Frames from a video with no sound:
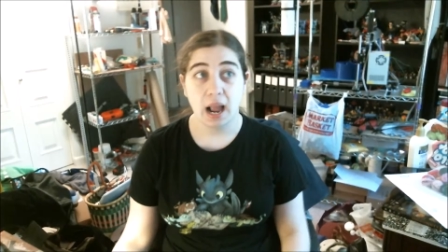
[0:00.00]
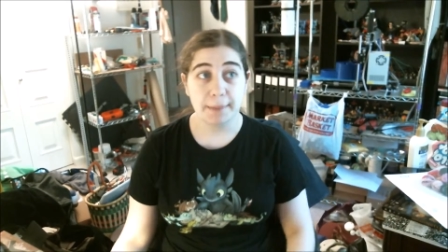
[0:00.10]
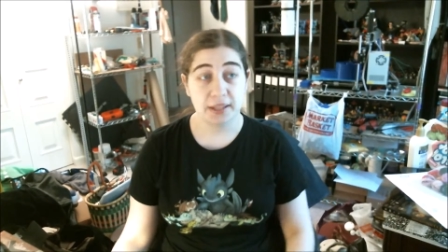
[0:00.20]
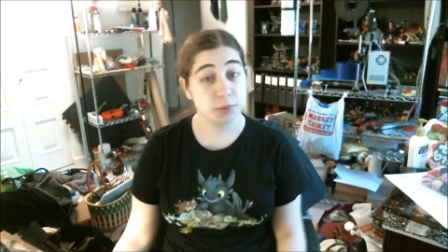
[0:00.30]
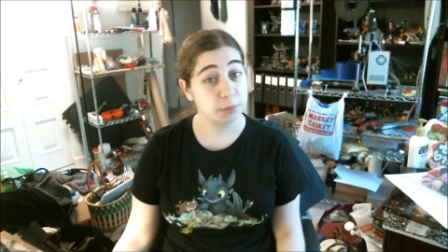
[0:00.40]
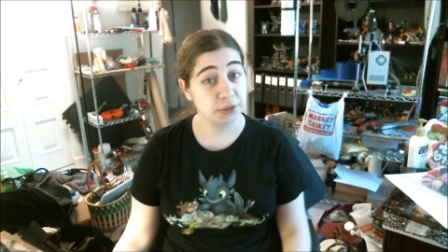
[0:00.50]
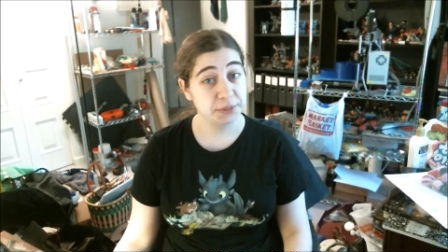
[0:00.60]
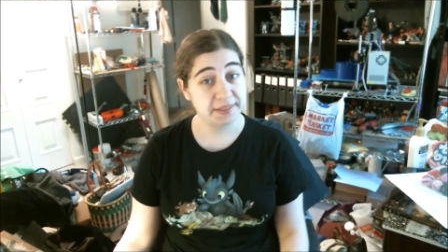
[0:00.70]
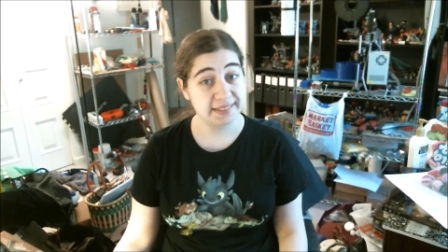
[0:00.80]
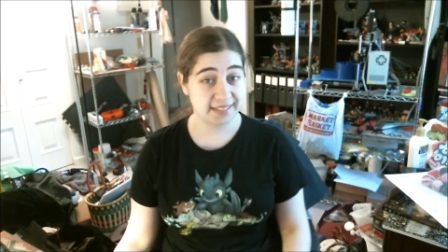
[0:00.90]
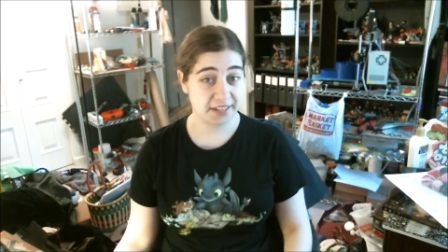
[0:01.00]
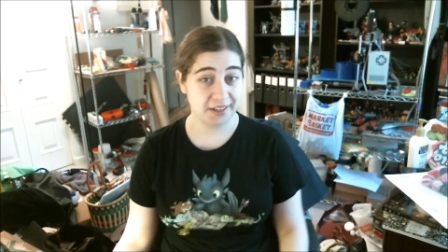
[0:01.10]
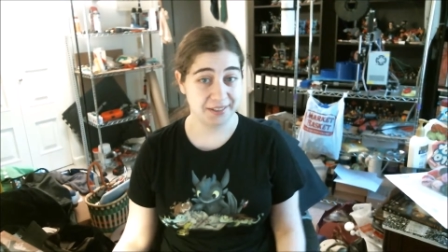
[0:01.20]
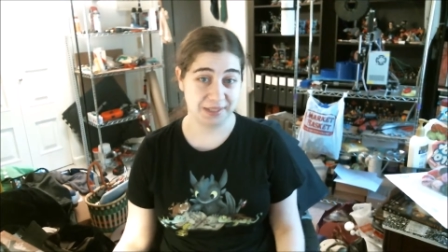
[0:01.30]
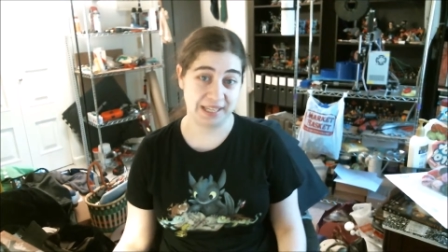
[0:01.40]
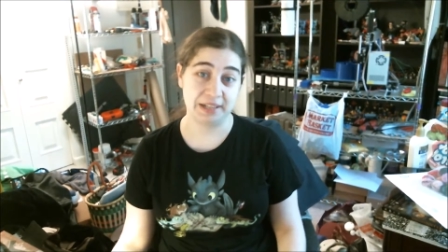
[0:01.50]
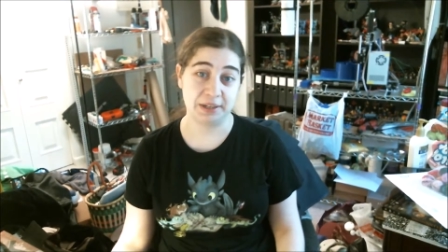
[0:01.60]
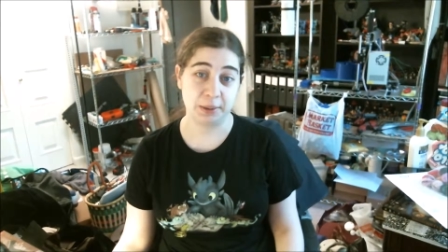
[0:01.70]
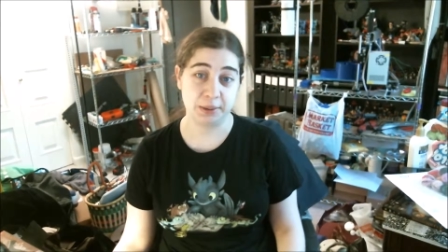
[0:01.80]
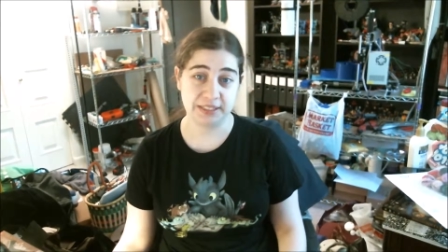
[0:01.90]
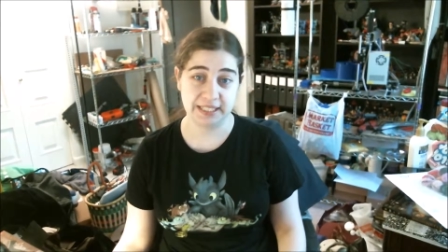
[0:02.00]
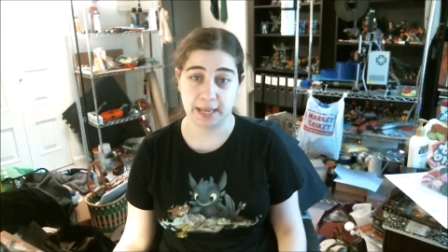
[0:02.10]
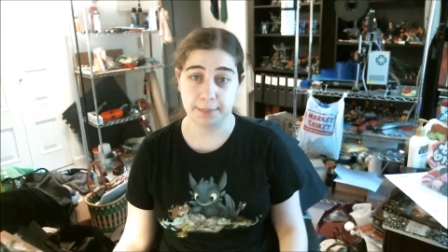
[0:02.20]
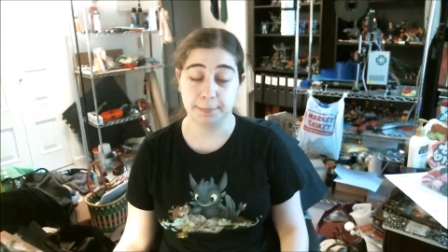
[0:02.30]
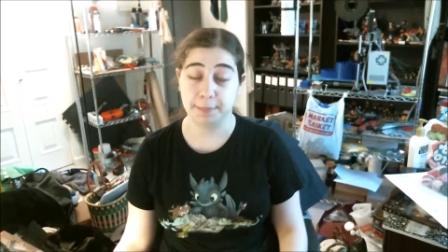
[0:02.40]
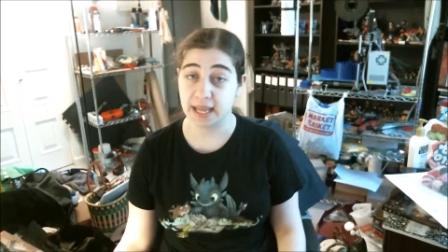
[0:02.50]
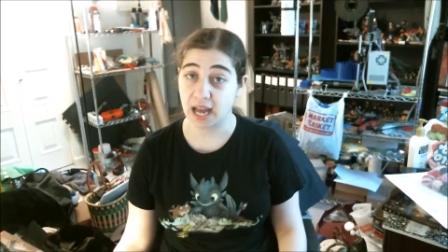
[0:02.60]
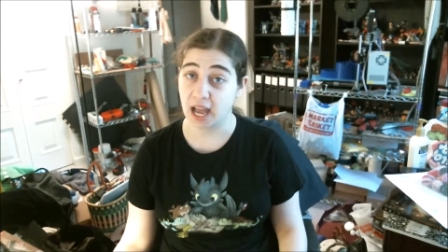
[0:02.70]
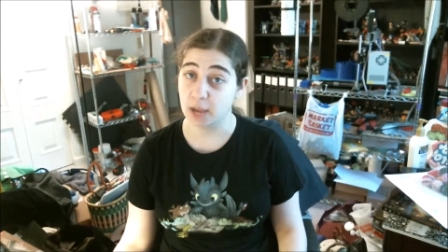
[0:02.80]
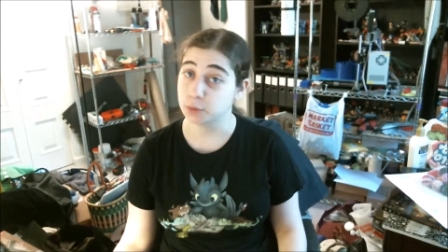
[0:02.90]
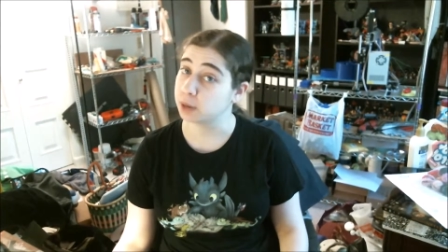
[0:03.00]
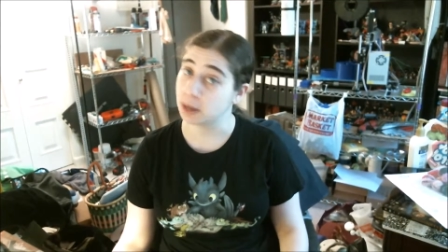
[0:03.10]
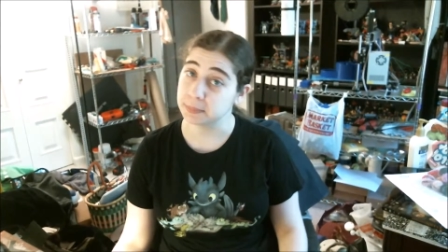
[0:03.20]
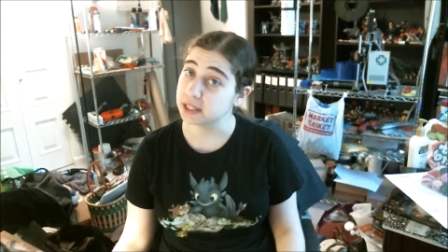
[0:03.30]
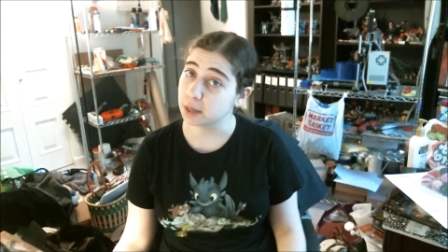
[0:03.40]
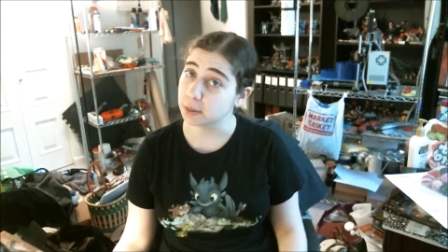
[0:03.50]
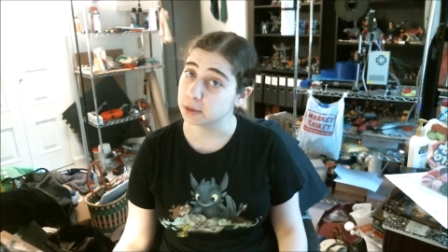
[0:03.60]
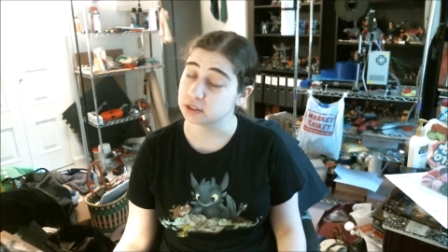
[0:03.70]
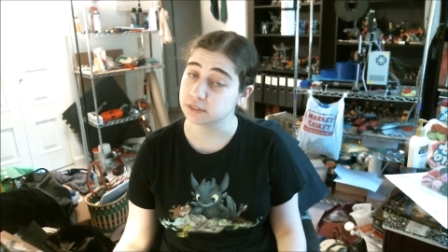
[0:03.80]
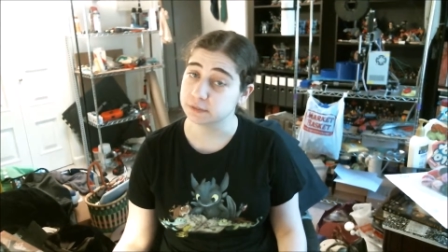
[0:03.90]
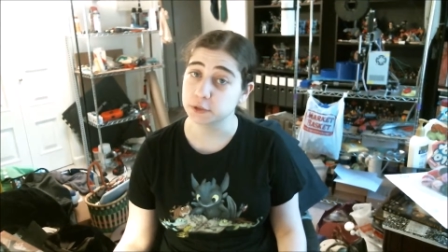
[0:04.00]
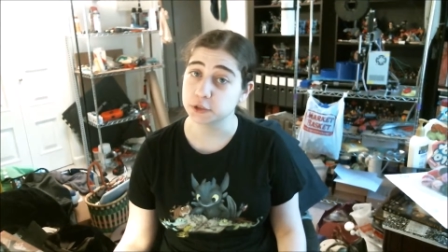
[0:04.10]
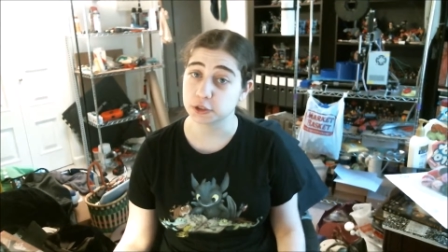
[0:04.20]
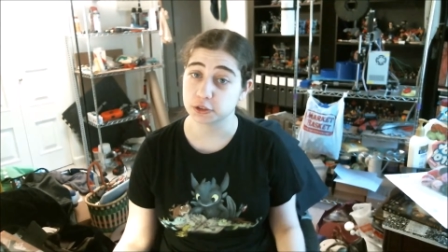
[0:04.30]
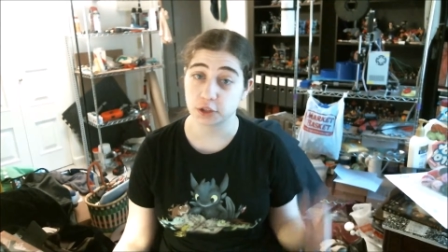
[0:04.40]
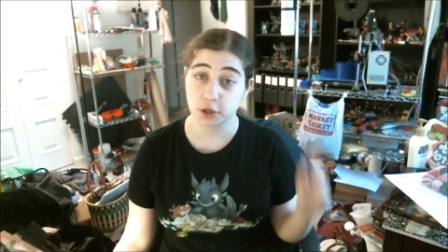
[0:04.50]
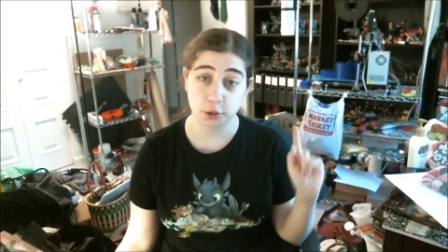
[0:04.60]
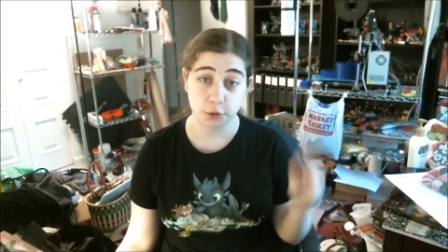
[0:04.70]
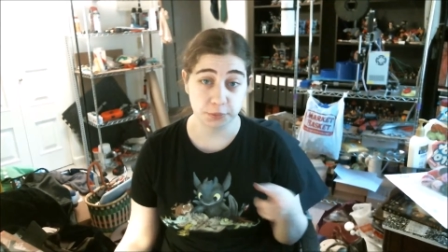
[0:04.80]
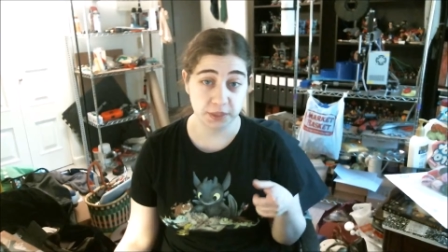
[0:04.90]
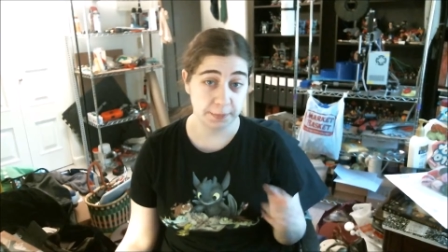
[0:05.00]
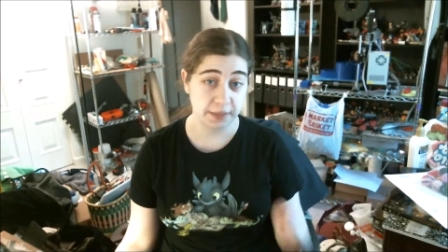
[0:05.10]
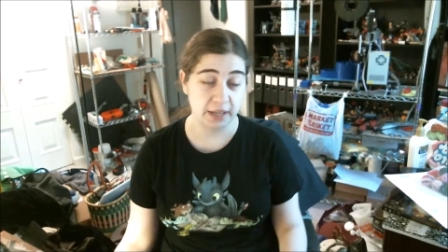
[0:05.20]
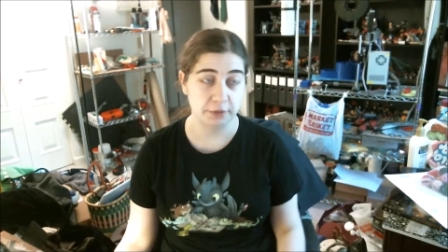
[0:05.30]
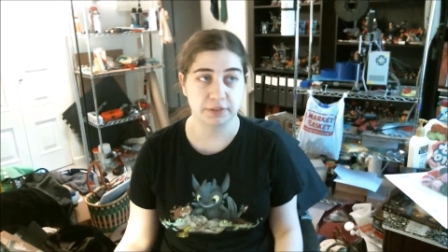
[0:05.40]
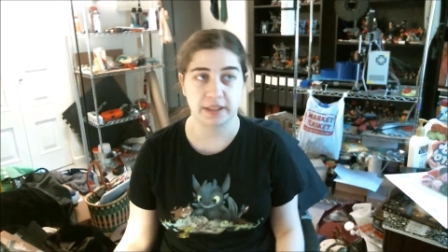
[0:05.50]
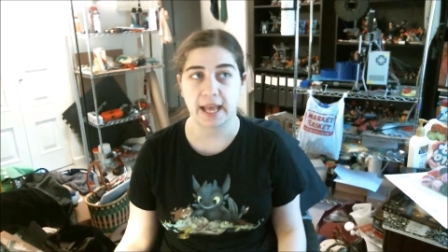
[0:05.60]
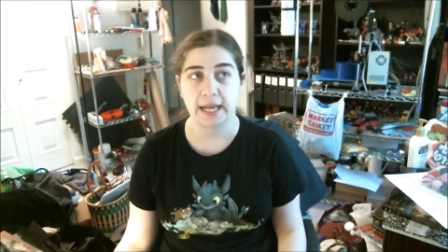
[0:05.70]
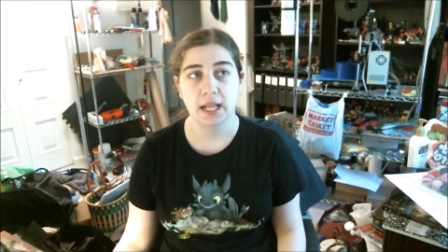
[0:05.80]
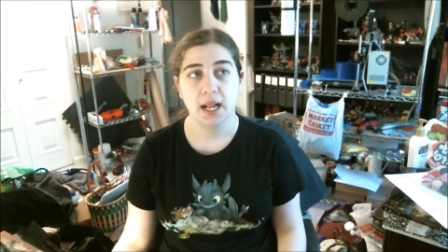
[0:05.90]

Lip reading: That's where I'm going to be this Saturday, so I can't co-host again, but I will probably co-host in the future, so keep an eye out for that.